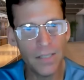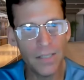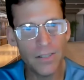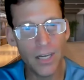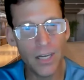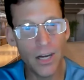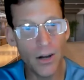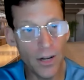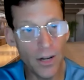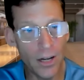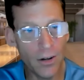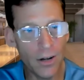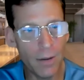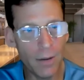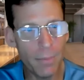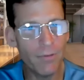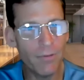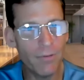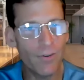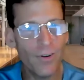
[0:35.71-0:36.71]
security
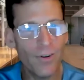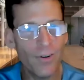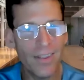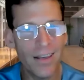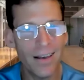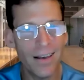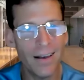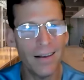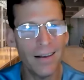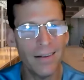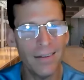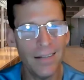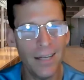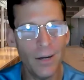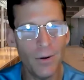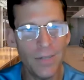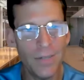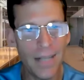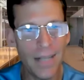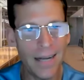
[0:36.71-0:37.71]
agreement for the uh,
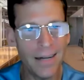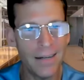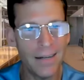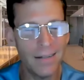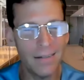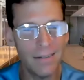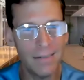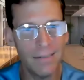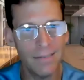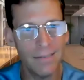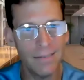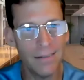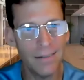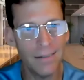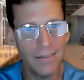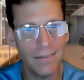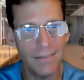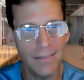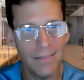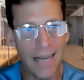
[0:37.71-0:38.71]
you know data
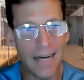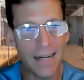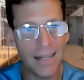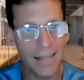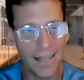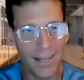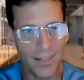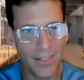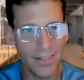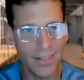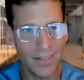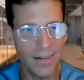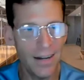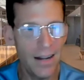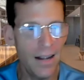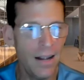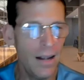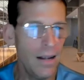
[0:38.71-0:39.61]
uh, data collection.